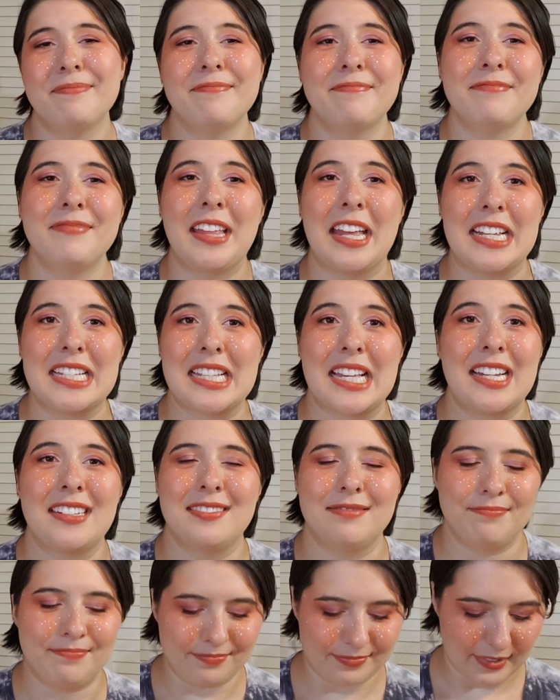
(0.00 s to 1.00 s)
Thanks, hun.
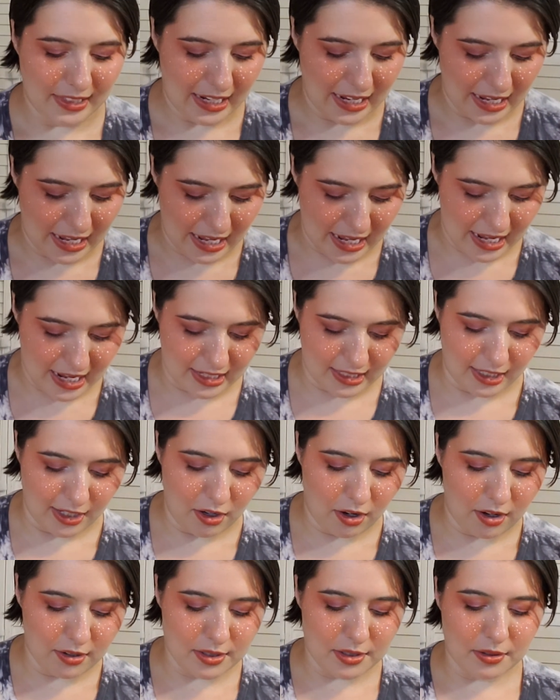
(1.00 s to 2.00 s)
And he
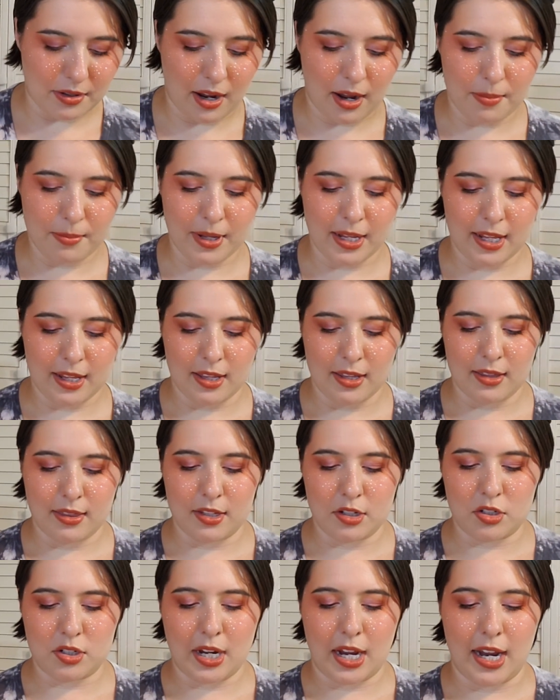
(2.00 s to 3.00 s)
also got me the
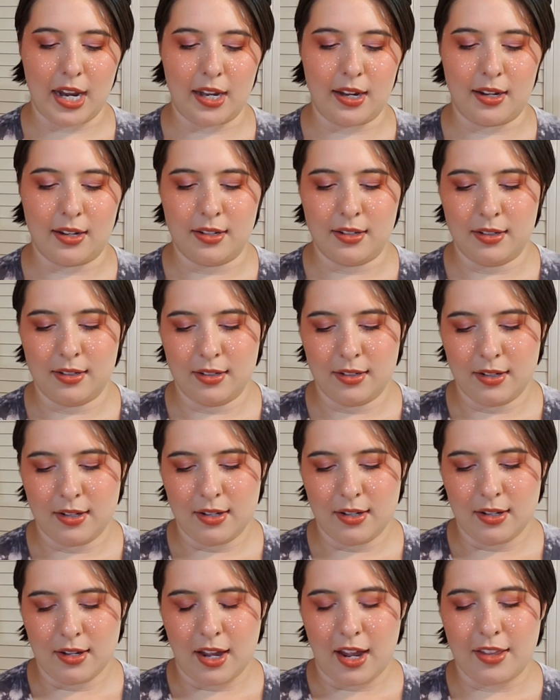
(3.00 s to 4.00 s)
shade,
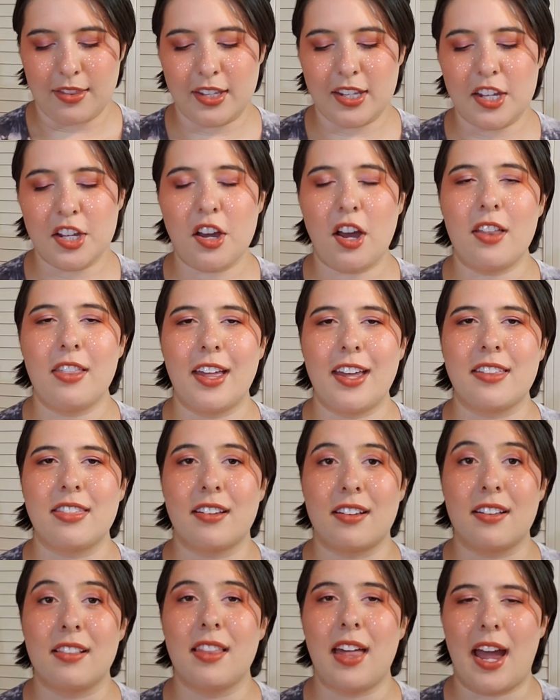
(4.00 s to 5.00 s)
I think he got like the
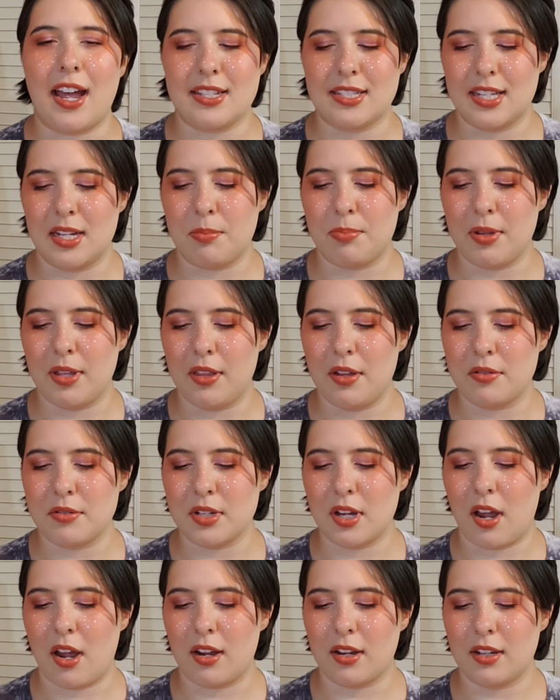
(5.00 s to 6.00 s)
classic Pillow
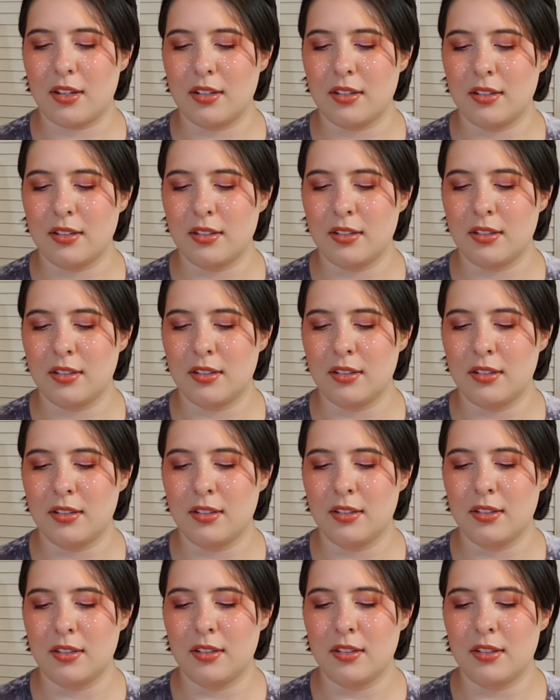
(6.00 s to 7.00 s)
Talk.
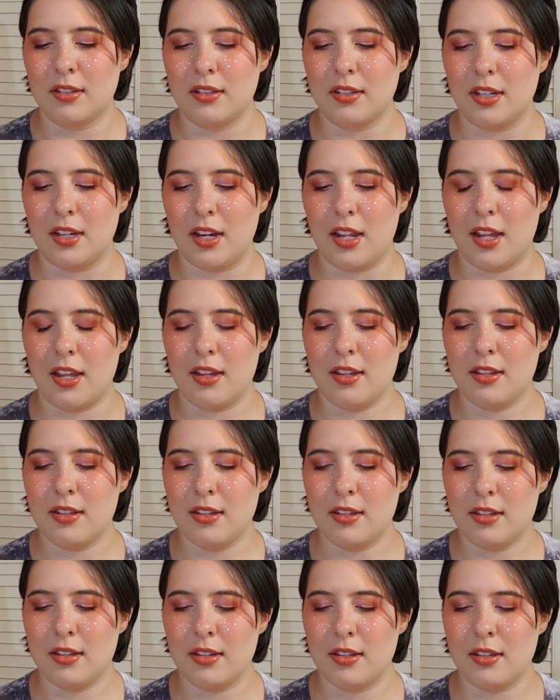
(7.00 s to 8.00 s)
Did he?
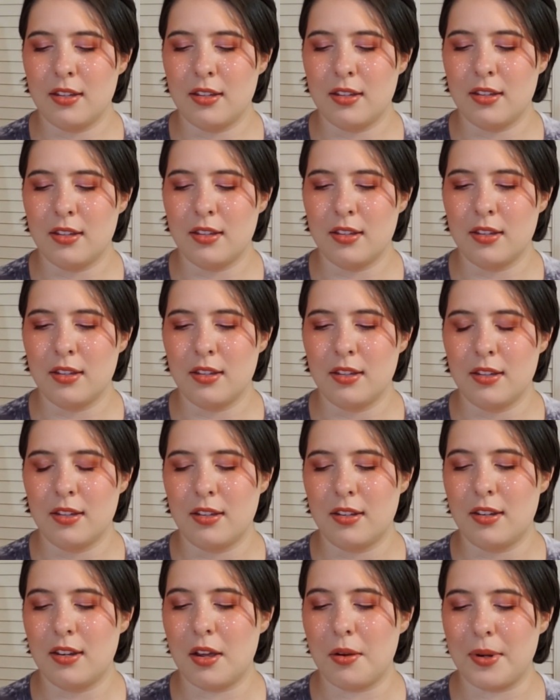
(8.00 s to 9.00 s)

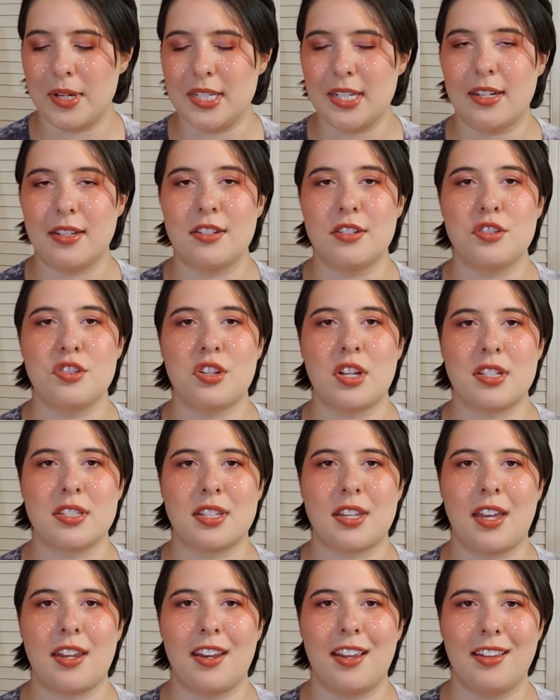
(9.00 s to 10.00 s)
No, he didn't. Just
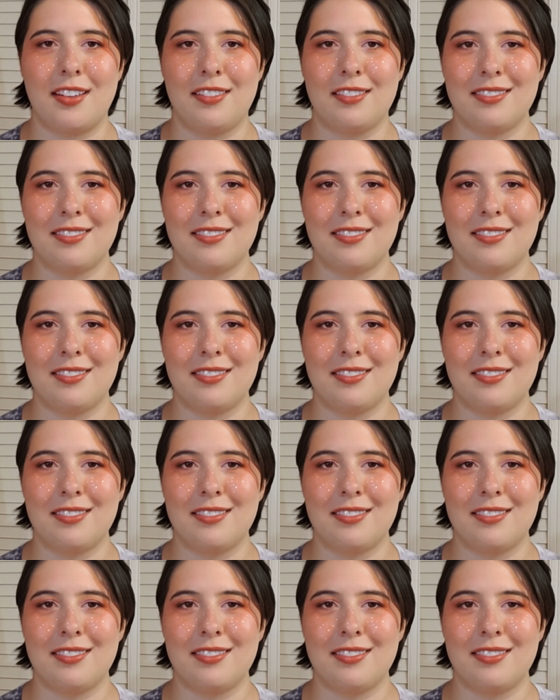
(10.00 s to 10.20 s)
kidding.